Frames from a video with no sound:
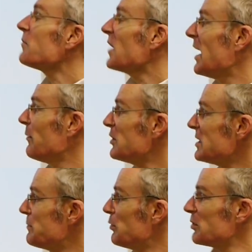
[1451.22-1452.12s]
And what's
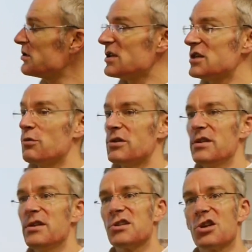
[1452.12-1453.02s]
important is, within
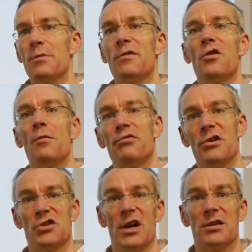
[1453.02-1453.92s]
the scope of your
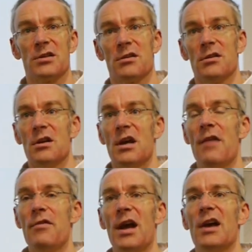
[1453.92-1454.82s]
project,
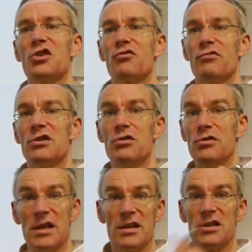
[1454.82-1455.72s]
every hash is
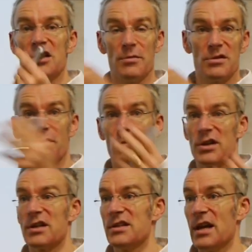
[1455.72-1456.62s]
unique in terms of what
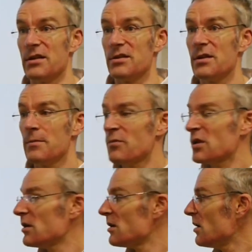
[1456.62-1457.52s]
it contains,
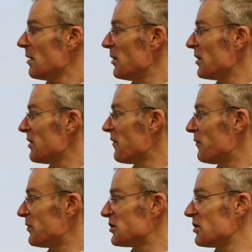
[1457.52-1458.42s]
but
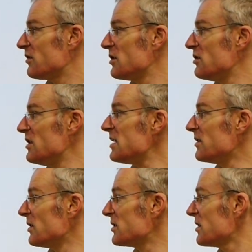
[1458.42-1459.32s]
the
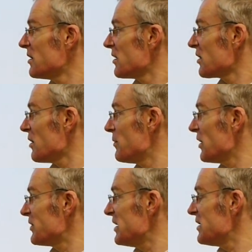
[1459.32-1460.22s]
uniqueness can be
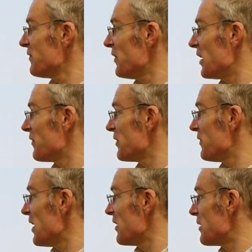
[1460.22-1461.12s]
identified for the
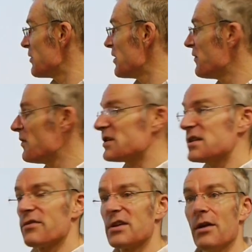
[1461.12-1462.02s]
file name within the first
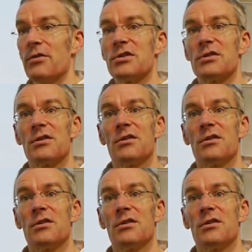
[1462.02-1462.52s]
7 characters.